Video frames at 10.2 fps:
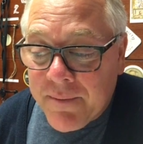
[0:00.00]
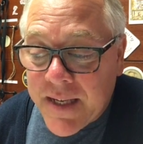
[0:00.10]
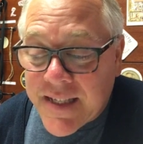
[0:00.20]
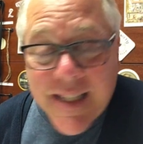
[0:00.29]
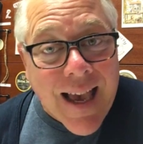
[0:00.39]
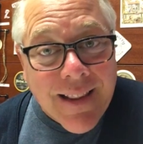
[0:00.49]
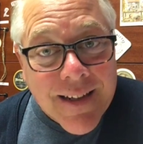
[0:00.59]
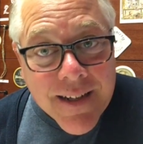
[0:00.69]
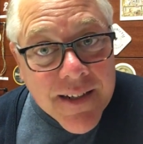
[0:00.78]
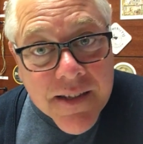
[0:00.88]
His
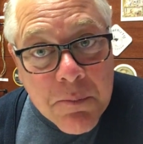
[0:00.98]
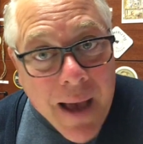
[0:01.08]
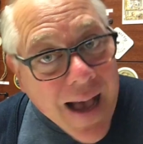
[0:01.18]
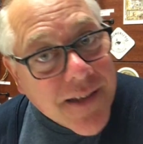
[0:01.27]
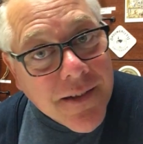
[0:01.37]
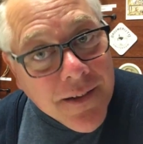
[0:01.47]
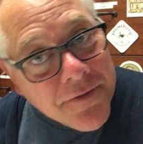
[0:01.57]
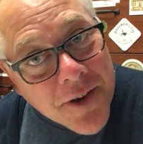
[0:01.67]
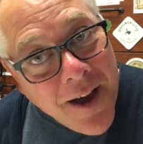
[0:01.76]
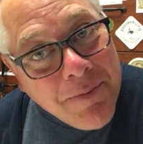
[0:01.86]
skeleton is in Basel,
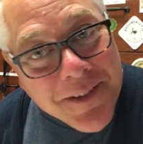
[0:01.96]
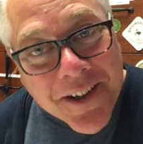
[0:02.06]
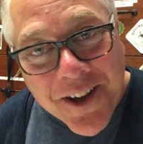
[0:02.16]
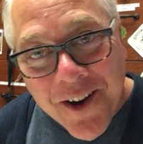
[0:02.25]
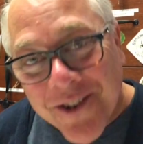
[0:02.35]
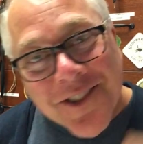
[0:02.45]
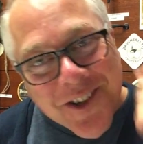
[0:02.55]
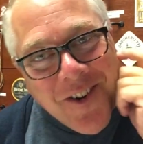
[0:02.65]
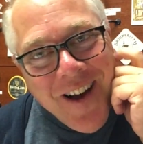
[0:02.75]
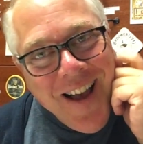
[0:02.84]
if you happen to go.
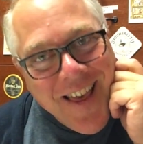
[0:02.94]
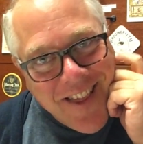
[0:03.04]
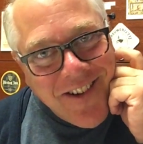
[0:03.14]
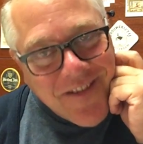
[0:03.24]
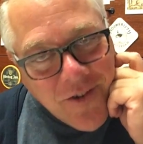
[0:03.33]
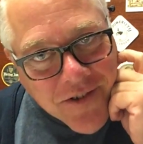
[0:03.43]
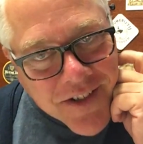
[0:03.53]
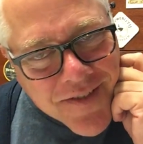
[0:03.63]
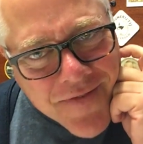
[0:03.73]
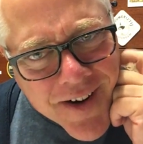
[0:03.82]
So there's all
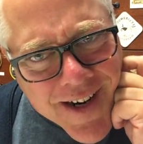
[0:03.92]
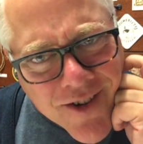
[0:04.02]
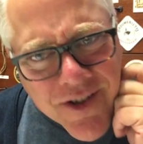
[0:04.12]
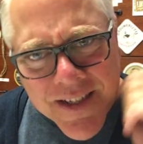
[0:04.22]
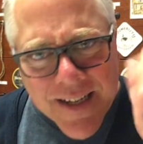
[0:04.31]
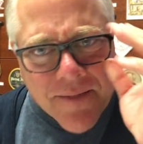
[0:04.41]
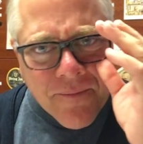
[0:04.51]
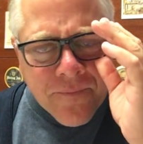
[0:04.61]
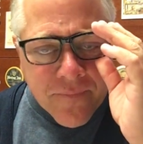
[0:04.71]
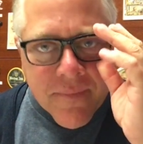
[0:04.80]
sorts of very
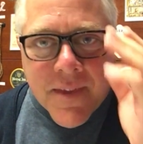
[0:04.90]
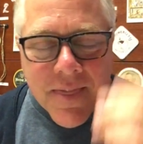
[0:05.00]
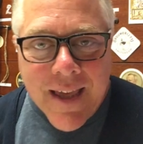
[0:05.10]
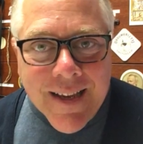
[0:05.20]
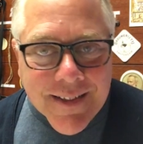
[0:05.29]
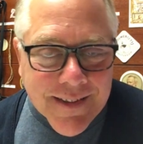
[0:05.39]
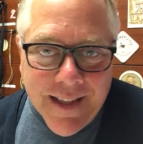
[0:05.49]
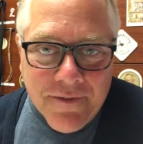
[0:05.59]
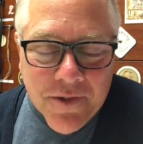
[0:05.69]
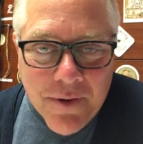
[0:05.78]
interesting things
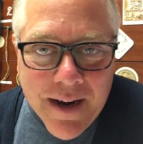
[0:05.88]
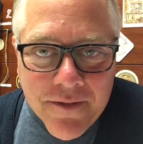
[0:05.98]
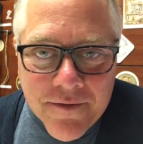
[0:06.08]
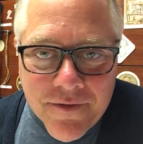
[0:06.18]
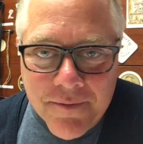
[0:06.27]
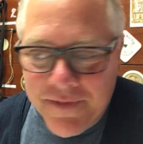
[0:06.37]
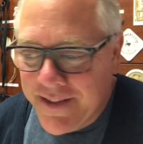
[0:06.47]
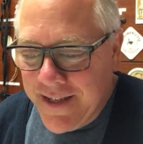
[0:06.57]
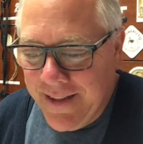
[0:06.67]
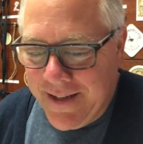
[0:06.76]
left around from
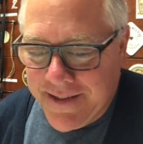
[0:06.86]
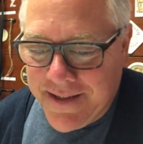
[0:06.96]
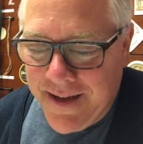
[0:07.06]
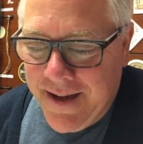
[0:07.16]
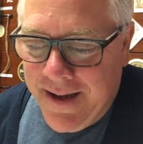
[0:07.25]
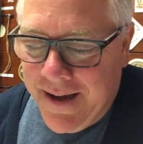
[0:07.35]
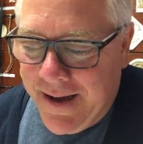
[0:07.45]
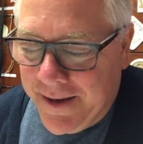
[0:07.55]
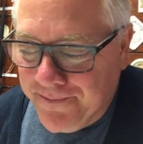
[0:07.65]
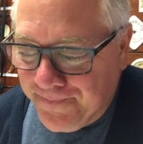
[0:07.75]
Vesalius.
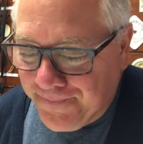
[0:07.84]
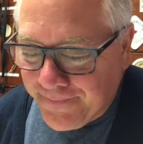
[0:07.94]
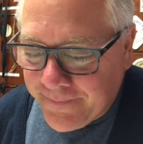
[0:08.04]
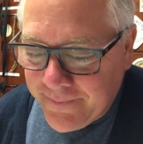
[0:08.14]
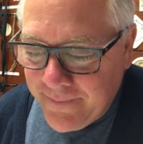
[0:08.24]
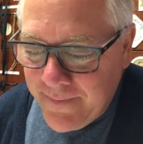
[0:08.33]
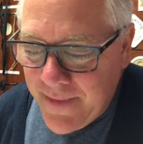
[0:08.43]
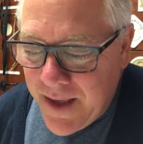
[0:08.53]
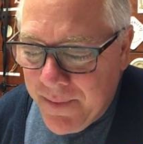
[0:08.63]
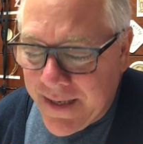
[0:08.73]

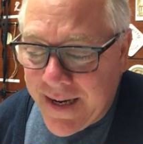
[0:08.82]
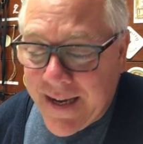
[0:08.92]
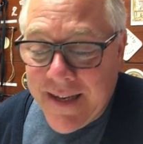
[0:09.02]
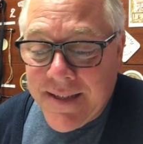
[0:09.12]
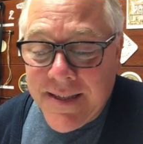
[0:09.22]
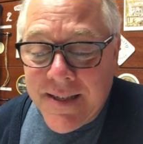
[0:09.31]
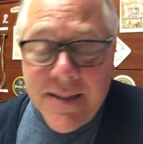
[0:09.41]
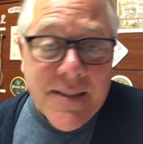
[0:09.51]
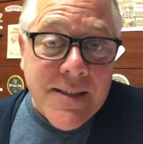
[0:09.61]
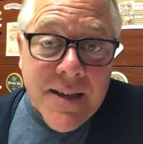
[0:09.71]
But in any case,
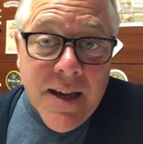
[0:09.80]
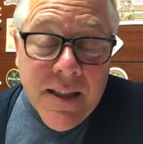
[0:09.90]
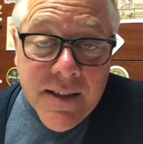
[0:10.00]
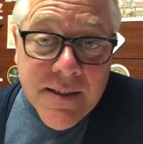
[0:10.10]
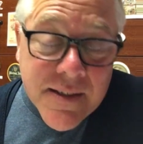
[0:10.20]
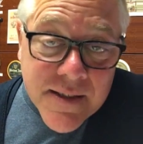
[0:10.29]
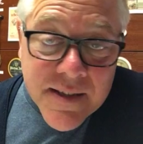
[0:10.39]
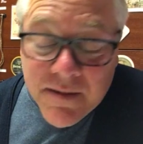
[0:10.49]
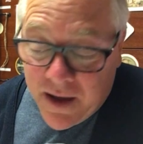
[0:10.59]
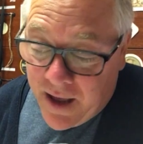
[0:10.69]
this is
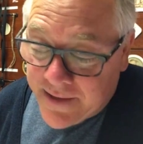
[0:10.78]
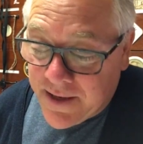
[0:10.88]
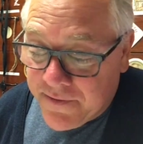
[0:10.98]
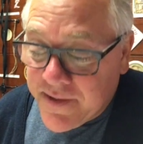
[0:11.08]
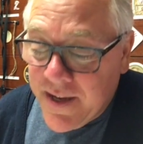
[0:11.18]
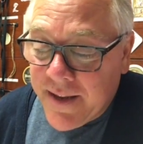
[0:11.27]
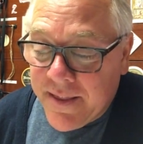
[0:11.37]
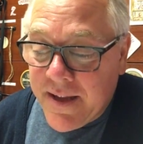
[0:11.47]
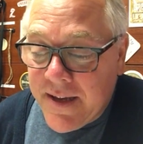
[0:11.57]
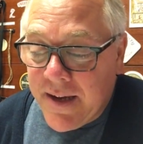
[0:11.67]
as I've
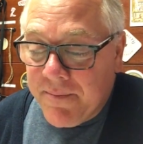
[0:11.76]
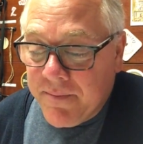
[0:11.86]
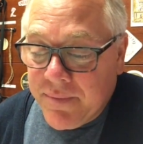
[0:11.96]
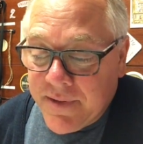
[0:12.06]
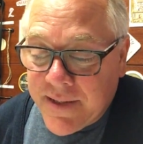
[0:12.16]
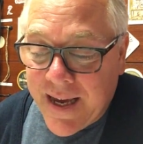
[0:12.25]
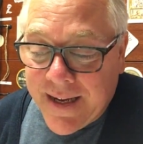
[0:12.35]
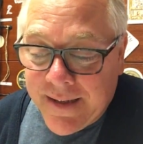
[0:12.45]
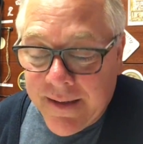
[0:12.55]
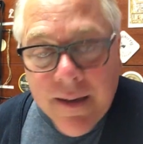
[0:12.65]
said, the
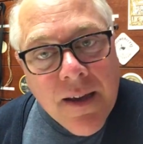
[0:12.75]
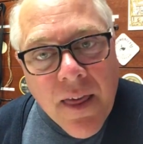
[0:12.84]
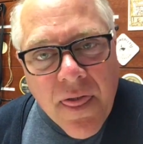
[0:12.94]
second